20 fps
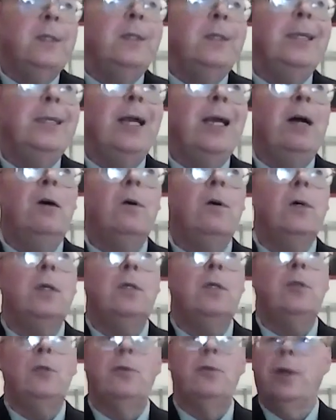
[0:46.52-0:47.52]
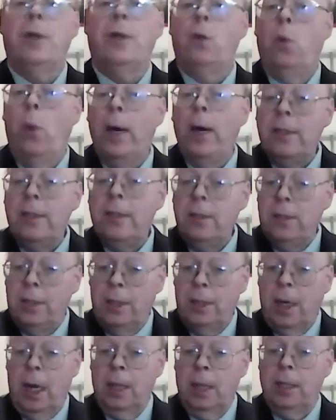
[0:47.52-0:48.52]
Now, to request a
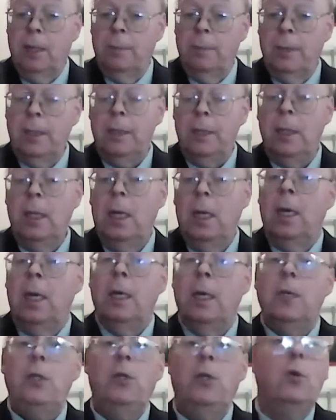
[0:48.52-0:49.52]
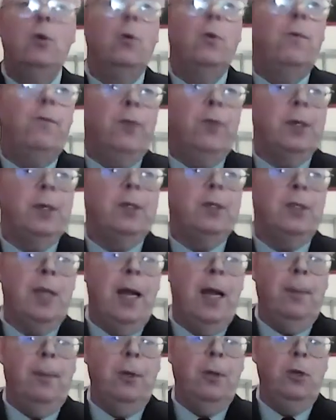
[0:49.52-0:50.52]
document, for
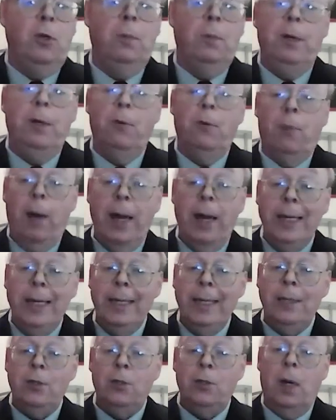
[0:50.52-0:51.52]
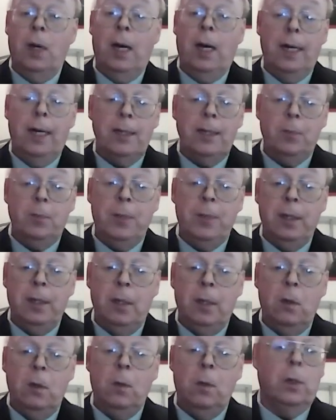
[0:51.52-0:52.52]
example, you'd be writing to a
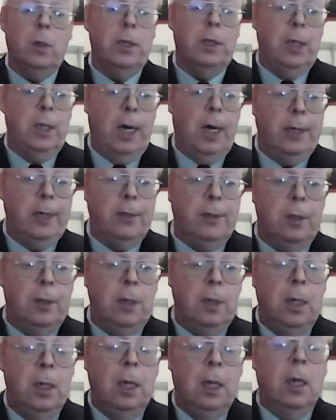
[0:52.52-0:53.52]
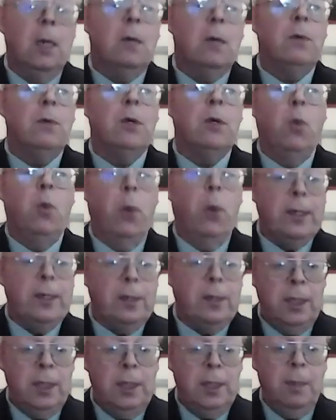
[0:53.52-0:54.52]
hospital or a doctor
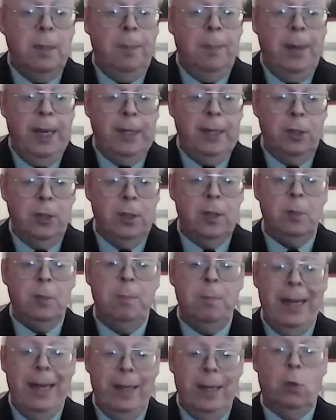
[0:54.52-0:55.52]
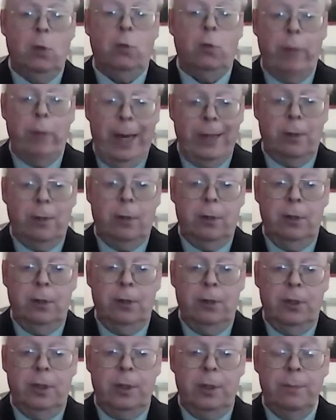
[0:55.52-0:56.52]
requesting the patient's medical
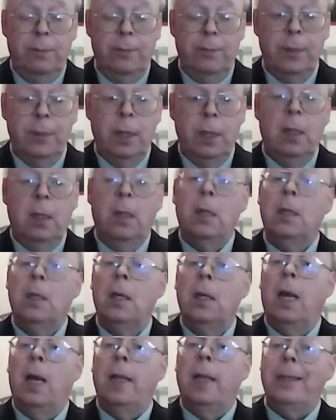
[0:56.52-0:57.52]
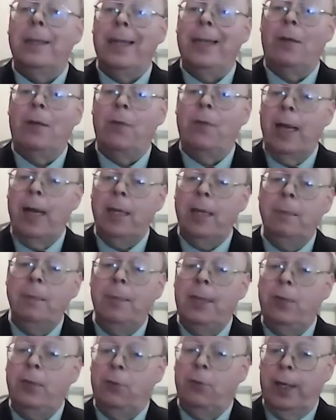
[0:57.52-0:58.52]
records. Now, that can
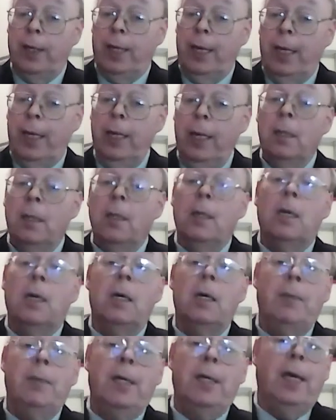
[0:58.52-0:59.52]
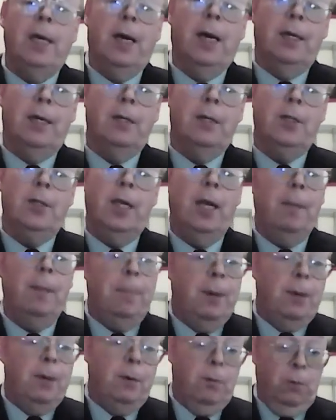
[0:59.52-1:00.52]
be tricky because
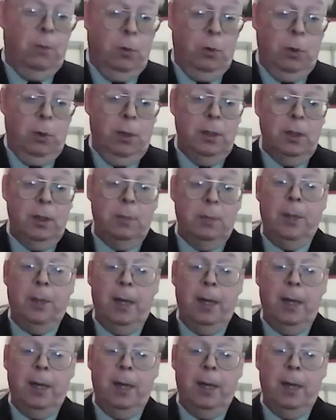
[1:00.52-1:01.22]
HIPAA rules